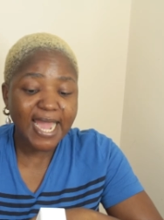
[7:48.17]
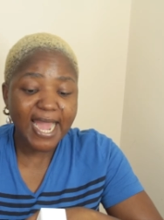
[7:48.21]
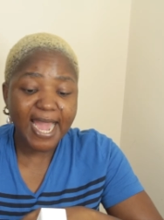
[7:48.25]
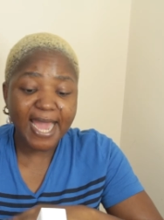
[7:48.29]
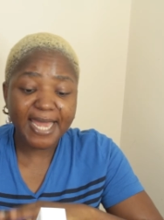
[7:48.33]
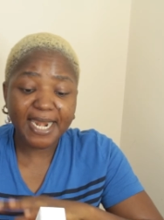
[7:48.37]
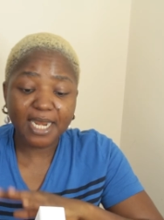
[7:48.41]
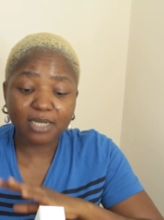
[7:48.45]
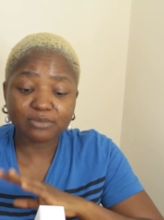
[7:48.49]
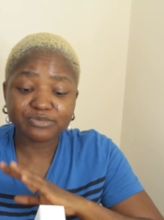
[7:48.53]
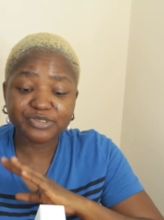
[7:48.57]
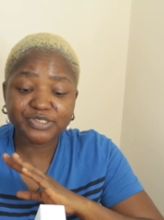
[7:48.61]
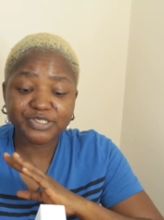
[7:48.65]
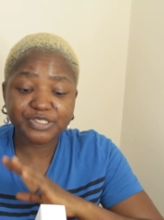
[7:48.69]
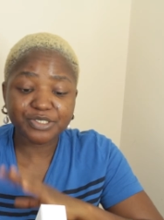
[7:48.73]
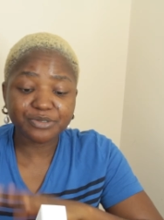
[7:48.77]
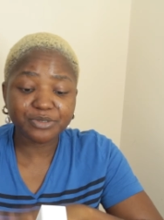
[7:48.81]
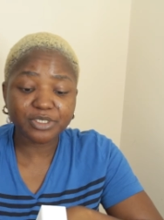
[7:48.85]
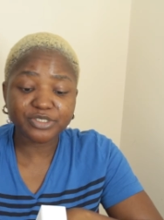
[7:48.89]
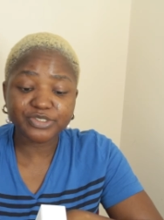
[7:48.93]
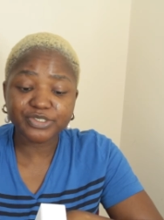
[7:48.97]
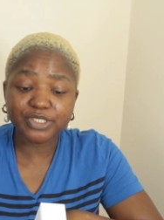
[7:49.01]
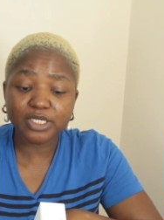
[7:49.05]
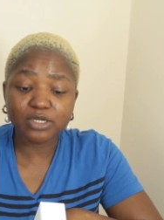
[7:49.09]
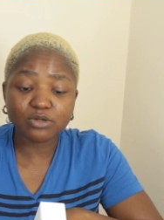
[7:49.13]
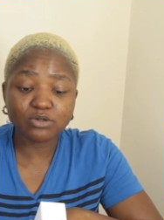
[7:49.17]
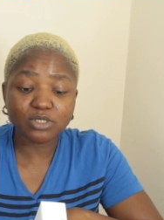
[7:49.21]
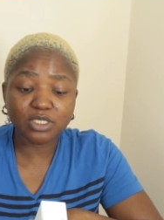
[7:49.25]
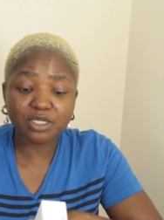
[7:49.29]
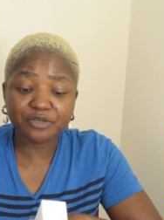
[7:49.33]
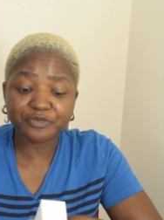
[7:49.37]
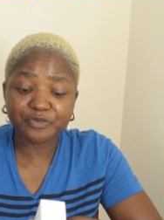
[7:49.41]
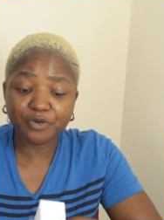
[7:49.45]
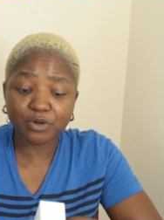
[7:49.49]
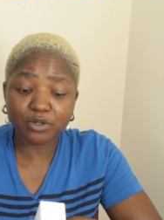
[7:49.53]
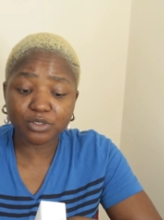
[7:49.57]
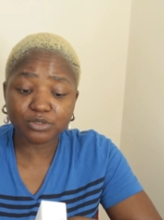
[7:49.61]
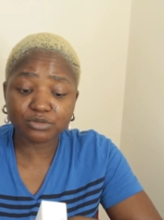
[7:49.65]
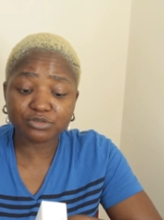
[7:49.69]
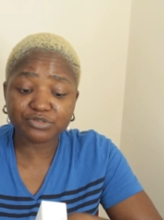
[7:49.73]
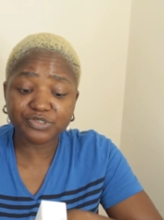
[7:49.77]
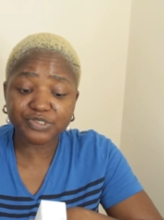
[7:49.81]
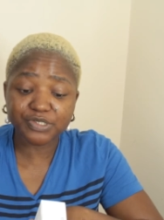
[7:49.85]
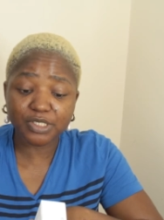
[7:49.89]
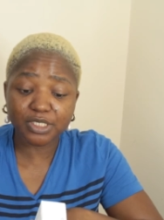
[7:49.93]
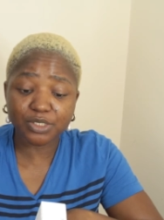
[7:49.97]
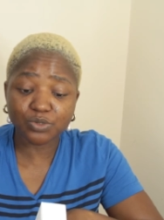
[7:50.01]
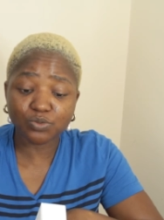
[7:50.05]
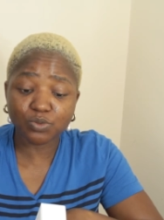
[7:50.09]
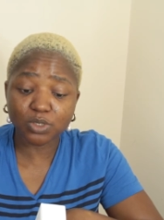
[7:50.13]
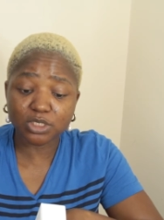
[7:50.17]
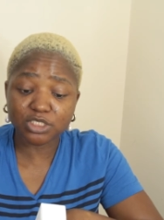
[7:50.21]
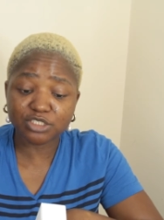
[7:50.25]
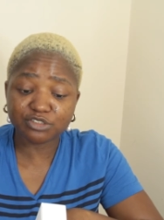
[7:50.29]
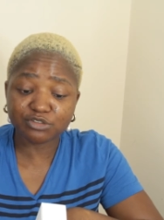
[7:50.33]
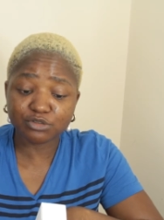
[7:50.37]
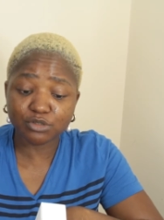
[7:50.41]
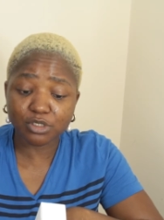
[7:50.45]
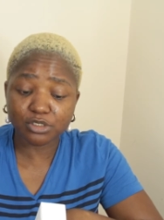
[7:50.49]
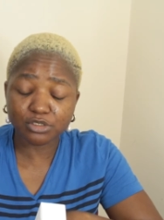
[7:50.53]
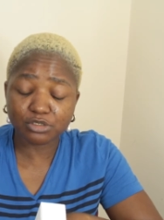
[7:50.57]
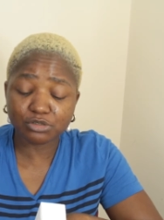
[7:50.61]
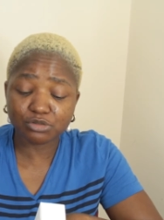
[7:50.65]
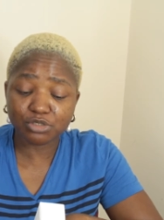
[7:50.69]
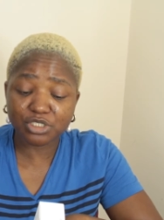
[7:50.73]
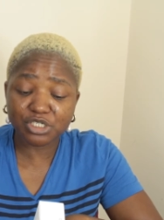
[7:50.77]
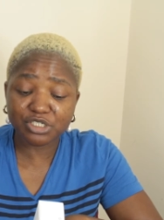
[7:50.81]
and I'm seriously looking forward to seeing what it's going to do.